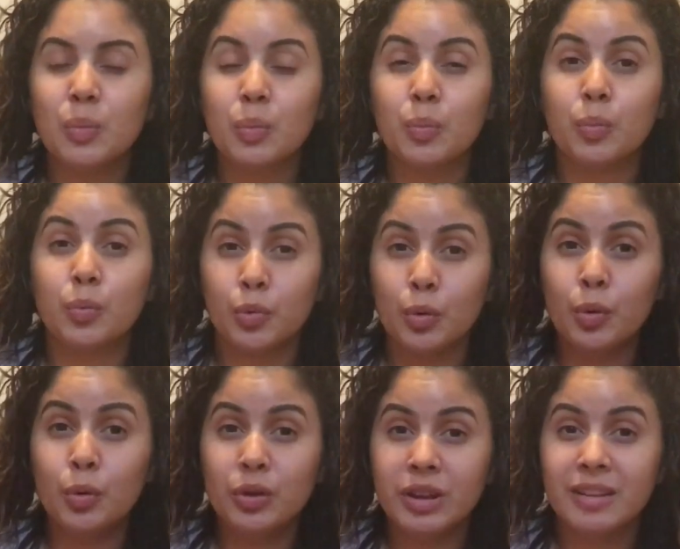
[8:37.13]

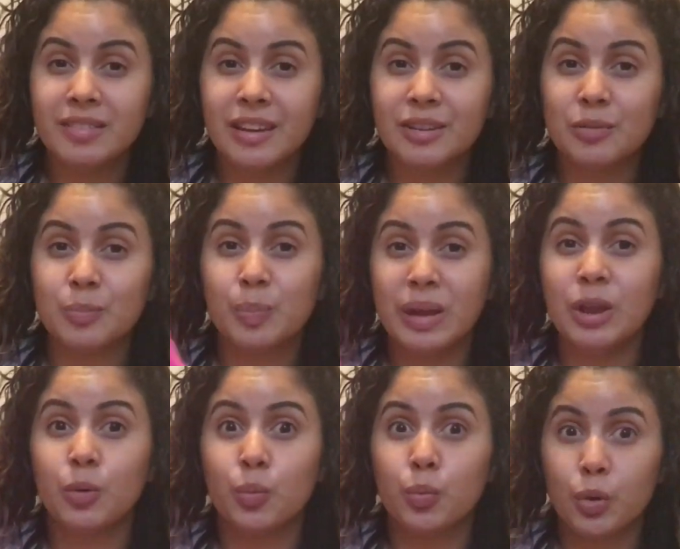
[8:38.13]
rude, like
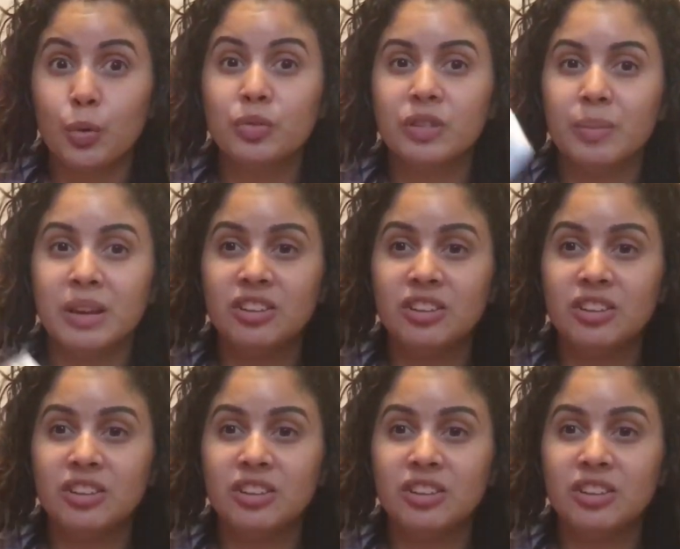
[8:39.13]
being rude to me.